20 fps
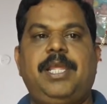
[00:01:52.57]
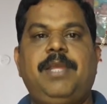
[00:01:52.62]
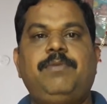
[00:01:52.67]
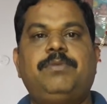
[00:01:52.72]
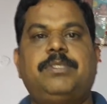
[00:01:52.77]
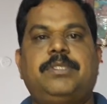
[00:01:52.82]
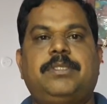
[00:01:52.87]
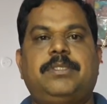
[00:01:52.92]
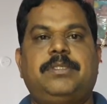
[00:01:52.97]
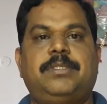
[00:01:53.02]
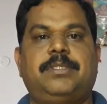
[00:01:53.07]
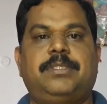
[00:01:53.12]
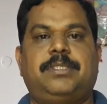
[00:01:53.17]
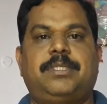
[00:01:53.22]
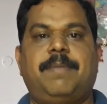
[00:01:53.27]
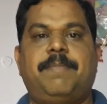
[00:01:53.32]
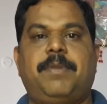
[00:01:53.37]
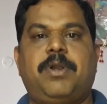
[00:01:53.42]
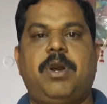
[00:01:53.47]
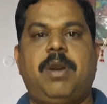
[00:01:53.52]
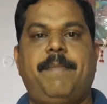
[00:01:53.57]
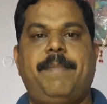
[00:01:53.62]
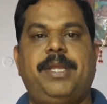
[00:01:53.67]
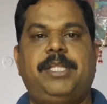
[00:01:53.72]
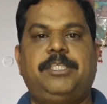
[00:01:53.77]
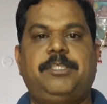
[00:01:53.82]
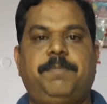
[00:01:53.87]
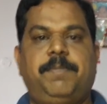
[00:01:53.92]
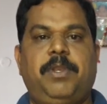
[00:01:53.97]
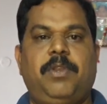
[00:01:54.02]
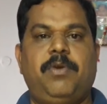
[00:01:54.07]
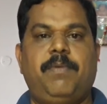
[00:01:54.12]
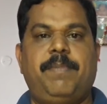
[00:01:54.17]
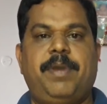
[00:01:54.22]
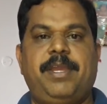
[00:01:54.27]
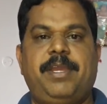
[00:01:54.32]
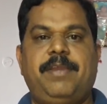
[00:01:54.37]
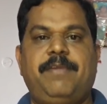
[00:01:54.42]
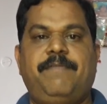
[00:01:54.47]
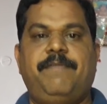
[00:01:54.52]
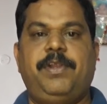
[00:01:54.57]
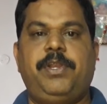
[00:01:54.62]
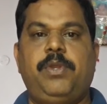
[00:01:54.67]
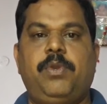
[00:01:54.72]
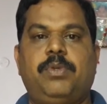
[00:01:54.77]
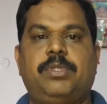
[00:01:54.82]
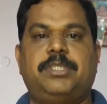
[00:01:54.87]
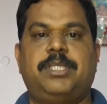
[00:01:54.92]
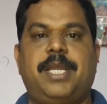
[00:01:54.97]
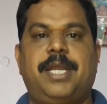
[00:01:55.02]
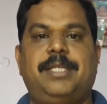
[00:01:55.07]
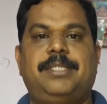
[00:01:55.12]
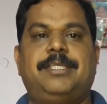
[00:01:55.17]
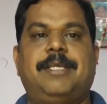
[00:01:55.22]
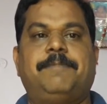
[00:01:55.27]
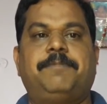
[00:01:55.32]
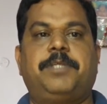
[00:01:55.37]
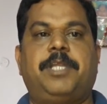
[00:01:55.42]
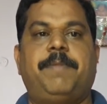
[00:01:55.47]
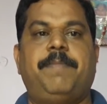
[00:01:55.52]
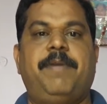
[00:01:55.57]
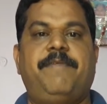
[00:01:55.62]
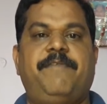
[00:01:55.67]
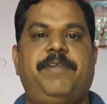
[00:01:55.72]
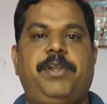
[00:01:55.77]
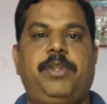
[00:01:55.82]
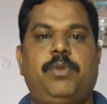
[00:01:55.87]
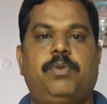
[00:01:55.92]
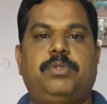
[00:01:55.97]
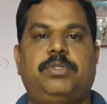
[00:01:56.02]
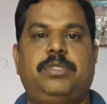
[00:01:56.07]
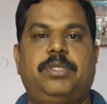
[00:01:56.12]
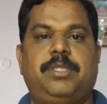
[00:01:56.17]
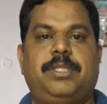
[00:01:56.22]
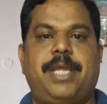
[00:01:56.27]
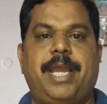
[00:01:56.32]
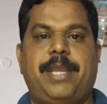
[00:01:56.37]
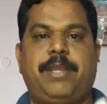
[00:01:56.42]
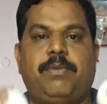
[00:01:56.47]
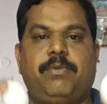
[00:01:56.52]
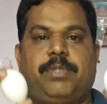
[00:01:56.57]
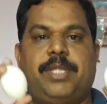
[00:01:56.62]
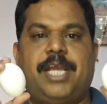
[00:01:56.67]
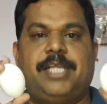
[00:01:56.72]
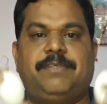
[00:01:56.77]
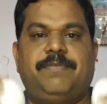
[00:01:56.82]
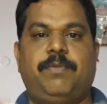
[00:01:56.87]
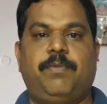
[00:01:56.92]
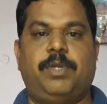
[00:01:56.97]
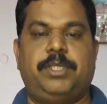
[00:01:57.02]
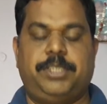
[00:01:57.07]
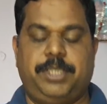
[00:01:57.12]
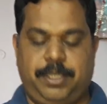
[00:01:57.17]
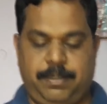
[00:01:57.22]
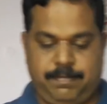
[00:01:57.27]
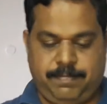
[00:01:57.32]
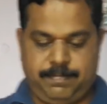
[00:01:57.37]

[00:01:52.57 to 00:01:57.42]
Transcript: leaves some comments below my videos and subscribe my videos. Thank you. Thanks for watching.